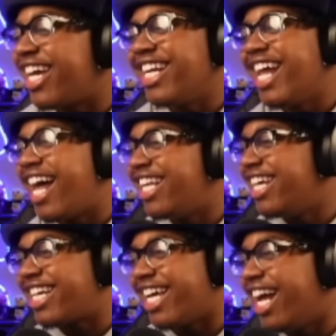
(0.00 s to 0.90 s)
cannot
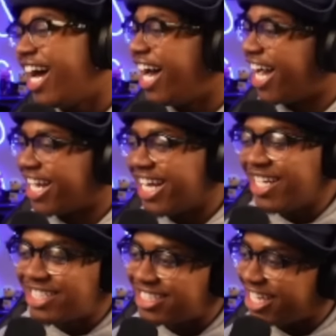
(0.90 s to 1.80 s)
look at Han
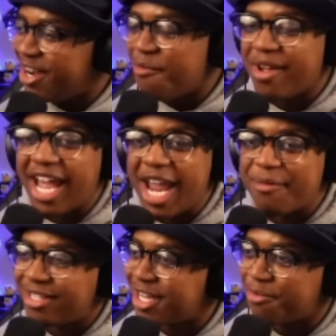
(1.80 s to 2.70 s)
and still be
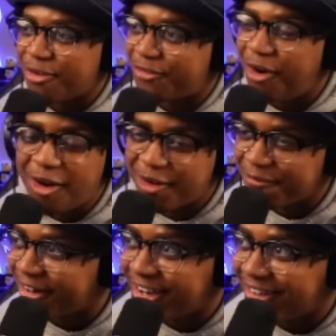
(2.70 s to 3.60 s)
able to perform,
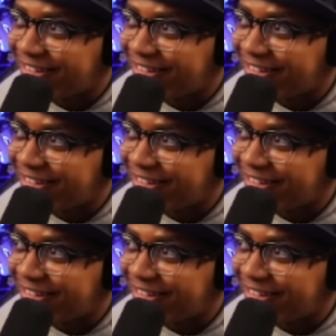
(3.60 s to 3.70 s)
bro.